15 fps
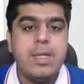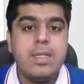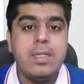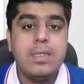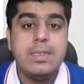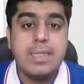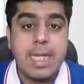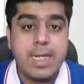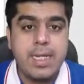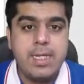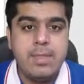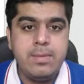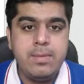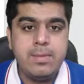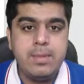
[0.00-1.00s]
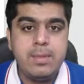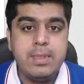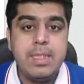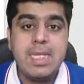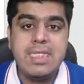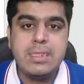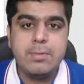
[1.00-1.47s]
Second,
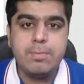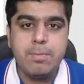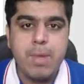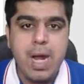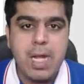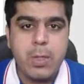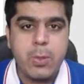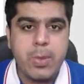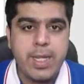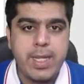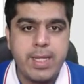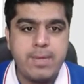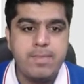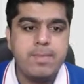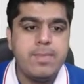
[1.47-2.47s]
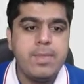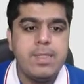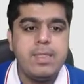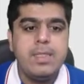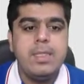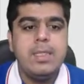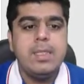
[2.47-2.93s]
the smart way.
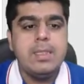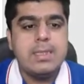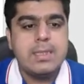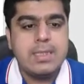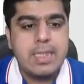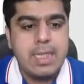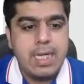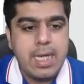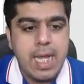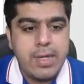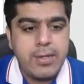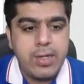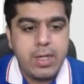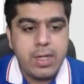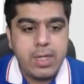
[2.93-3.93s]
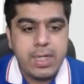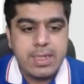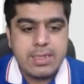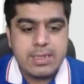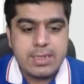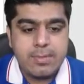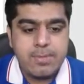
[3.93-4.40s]
Select your
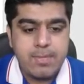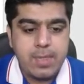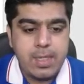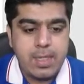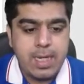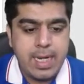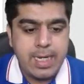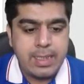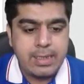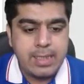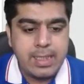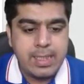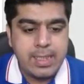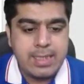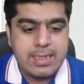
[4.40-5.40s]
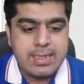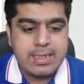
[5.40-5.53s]
list like this.